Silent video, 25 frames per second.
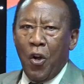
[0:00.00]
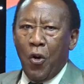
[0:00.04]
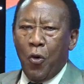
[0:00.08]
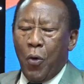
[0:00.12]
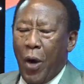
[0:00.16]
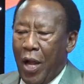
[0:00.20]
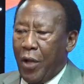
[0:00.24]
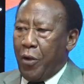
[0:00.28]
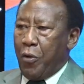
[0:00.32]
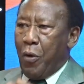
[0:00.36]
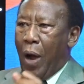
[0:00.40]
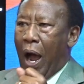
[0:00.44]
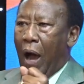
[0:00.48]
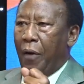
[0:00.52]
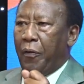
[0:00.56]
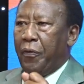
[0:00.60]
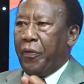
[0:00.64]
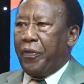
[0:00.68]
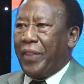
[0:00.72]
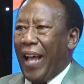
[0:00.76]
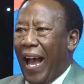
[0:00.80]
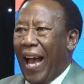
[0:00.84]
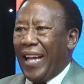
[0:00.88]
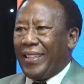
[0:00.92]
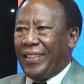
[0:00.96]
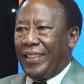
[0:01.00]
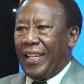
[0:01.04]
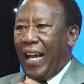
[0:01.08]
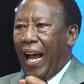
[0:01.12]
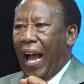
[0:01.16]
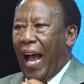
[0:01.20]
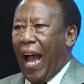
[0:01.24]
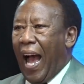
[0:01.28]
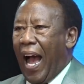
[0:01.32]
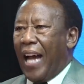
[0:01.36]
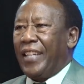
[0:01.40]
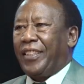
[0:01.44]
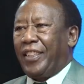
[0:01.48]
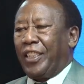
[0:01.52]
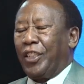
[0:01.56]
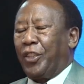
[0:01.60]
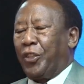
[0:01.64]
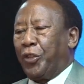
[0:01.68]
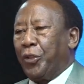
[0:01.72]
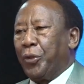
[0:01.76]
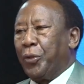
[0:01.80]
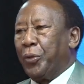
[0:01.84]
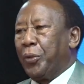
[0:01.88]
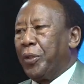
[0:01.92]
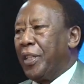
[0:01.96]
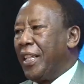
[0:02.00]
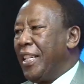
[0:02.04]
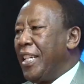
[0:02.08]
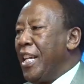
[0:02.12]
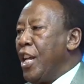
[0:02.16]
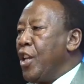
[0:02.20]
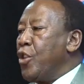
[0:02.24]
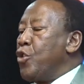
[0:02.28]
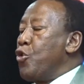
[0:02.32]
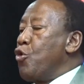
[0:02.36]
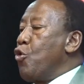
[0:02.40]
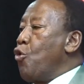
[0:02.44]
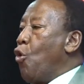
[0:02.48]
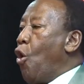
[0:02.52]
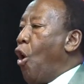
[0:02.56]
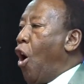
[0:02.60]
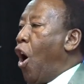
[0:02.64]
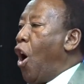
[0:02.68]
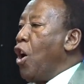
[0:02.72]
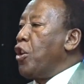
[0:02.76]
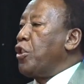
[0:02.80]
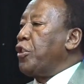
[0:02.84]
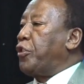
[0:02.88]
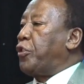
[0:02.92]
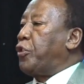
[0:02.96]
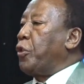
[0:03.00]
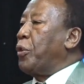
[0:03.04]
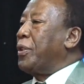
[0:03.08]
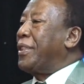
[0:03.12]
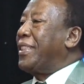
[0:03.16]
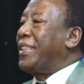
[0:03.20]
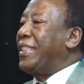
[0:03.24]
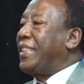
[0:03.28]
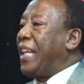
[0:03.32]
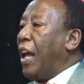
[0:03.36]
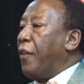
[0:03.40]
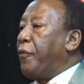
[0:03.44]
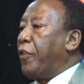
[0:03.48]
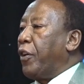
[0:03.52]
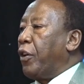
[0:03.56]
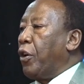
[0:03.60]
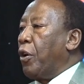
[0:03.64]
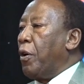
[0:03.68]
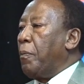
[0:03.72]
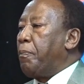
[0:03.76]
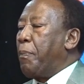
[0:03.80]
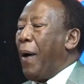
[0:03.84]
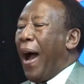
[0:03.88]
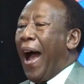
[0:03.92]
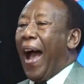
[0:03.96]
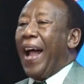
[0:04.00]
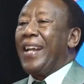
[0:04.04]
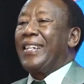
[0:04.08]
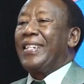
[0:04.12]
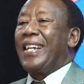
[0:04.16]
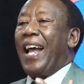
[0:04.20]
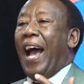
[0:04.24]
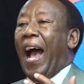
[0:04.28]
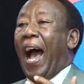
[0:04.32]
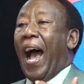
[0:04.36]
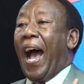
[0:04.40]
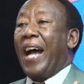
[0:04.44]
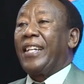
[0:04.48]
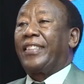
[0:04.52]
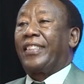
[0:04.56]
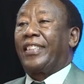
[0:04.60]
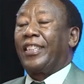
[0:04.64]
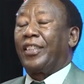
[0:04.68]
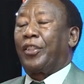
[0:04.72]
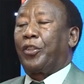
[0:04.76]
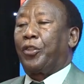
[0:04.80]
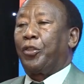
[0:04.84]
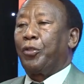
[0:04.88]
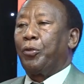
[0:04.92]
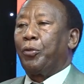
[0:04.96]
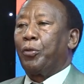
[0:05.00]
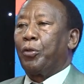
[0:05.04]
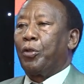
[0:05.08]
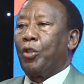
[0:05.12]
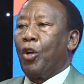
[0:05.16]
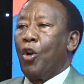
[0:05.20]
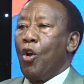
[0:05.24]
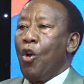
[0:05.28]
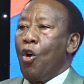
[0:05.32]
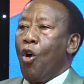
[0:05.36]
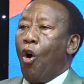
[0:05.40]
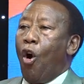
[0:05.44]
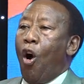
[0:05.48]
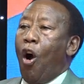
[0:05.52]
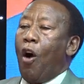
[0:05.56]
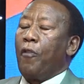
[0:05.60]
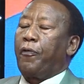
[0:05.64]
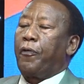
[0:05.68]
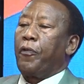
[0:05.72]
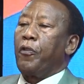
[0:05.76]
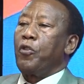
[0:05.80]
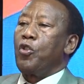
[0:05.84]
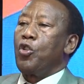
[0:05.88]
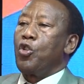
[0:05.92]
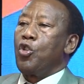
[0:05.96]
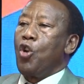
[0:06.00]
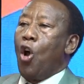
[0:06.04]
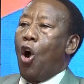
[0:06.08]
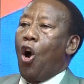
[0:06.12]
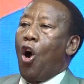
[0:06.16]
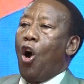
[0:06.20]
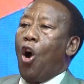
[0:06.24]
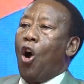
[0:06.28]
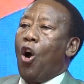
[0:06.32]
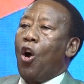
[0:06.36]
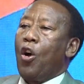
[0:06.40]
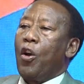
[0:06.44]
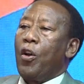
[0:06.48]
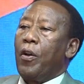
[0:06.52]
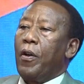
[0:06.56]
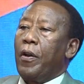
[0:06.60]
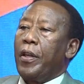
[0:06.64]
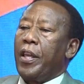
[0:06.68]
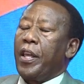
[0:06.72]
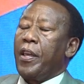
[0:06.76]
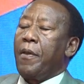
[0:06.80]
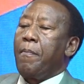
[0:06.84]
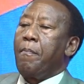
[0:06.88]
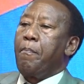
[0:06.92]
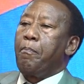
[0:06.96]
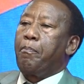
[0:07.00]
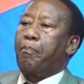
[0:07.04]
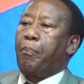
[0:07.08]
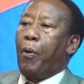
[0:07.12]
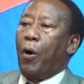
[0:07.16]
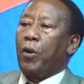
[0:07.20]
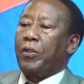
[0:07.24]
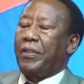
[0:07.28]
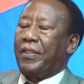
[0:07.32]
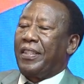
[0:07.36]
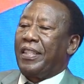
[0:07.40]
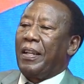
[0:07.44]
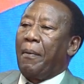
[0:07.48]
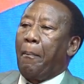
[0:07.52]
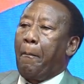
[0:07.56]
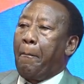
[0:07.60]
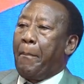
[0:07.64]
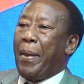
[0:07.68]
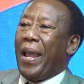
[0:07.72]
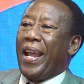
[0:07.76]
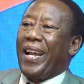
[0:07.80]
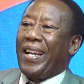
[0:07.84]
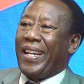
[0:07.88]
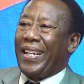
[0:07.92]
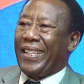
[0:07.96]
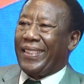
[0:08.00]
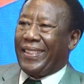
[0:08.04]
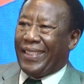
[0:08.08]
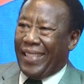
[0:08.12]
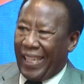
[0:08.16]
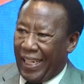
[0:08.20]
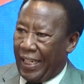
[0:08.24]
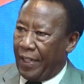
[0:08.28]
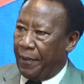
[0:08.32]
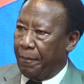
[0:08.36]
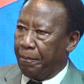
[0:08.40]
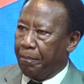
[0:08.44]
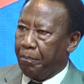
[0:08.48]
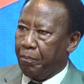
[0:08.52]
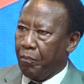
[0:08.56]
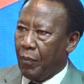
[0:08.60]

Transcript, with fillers: When you have that attitude, you also develop an attitude of no impossibility.